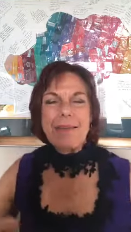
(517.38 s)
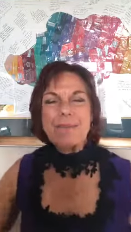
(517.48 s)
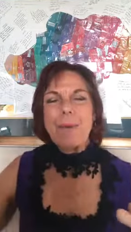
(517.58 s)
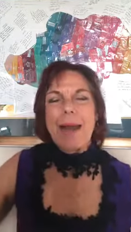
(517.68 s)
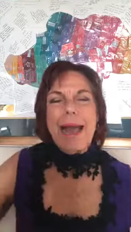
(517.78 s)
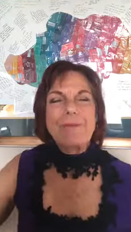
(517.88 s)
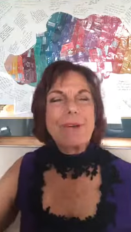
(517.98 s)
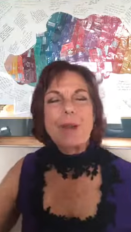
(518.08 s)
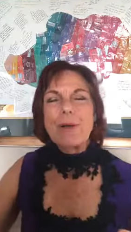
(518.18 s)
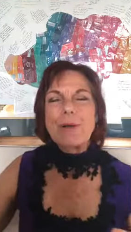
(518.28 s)
what I've
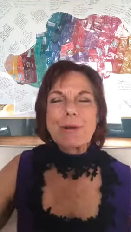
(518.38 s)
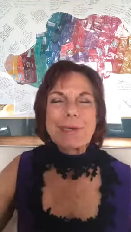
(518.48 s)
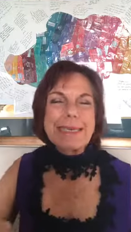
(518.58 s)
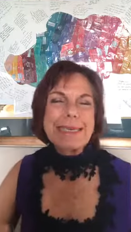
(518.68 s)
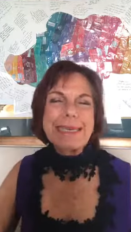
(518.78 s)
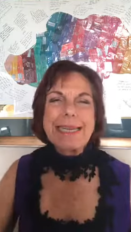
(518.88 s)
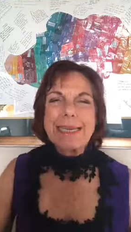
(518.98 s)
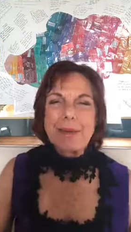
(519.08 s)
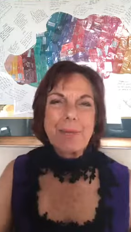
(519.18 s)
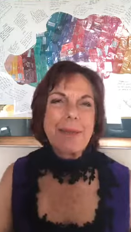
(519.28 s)
learned in
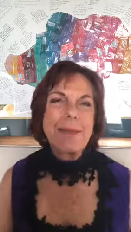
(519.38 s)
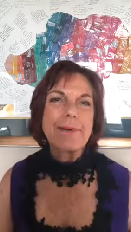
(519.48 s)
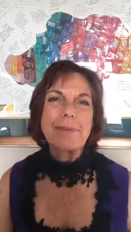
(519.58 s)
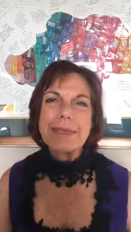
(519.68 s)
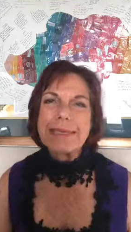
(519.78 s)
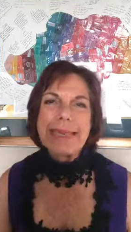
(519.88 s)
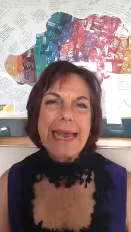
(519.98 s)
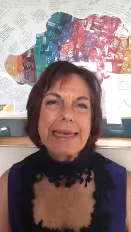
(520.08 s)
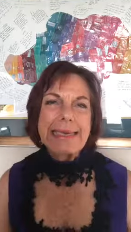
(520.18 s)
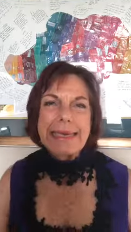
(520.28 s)
dealing with it was
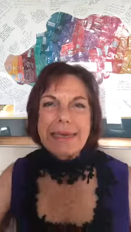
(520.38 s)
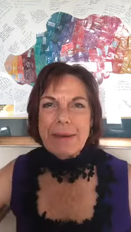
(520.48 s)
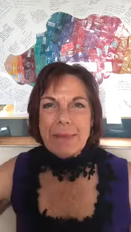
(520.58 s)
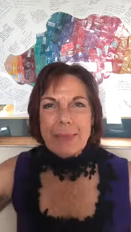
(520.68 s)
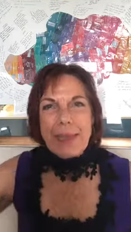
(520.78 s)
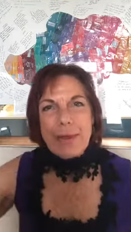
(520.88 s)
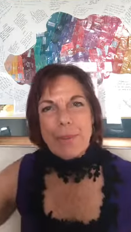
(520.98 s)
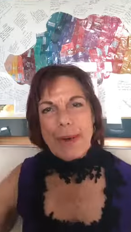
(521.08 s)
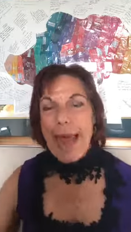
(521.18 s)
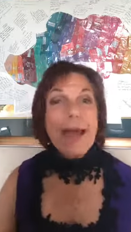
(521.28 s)
that
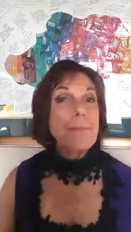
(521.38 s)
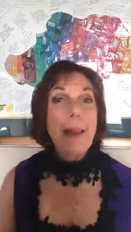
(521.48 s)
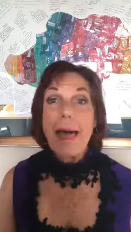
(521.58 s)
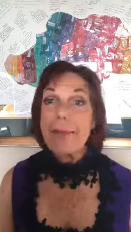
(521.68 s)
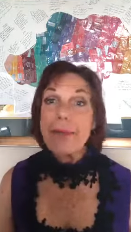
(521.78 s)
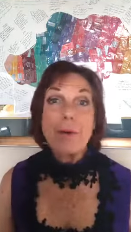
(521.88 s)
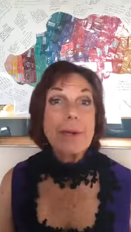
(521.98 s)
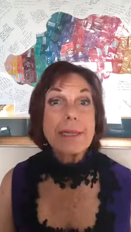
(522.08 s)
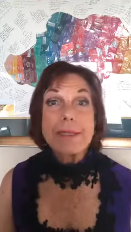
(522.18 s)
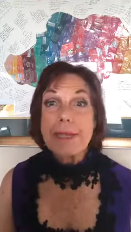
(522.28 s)
when I apply the
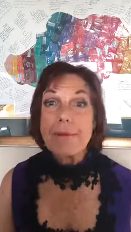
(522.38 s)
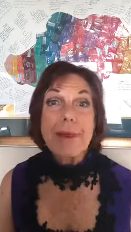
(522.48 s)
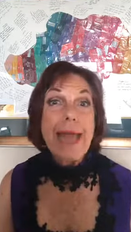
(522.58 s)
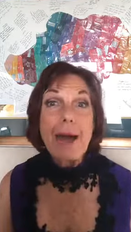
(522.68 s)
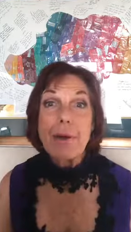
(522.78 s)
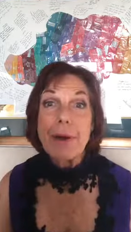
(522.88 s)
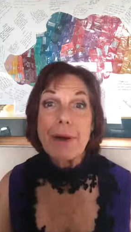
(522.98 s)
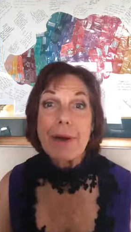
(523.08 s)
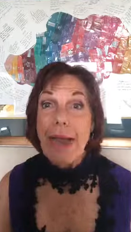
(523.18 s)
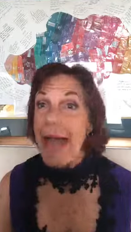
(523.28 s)
oils every
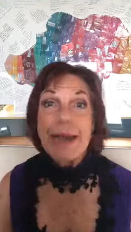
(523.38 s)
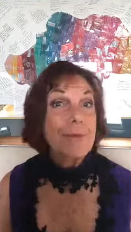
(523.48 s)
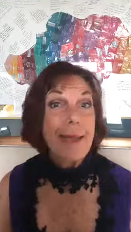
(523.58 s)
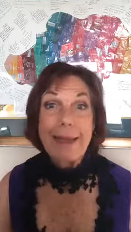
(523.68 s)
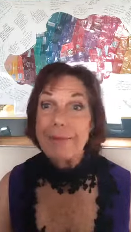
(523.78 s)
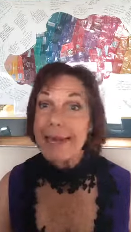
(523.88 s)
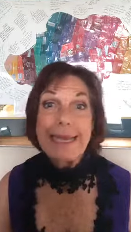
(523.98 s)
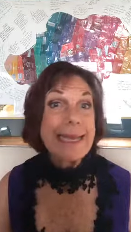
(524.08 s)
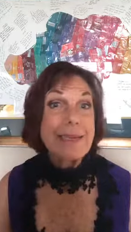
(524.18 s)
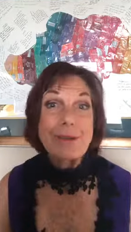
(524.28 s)
hour, I don't have
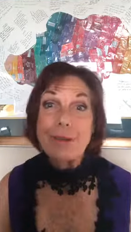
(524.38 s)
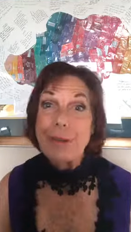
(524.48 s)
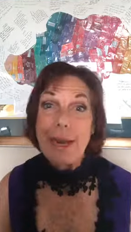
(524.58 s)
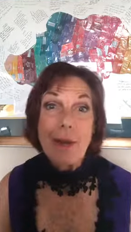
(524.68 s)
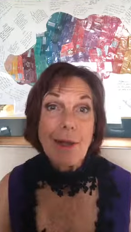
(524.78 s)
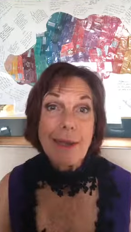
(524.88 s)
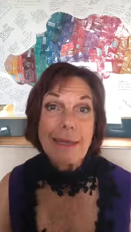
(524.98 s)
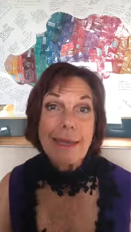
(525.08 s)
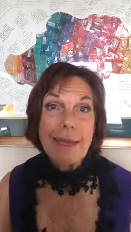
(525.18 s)
any issue at all.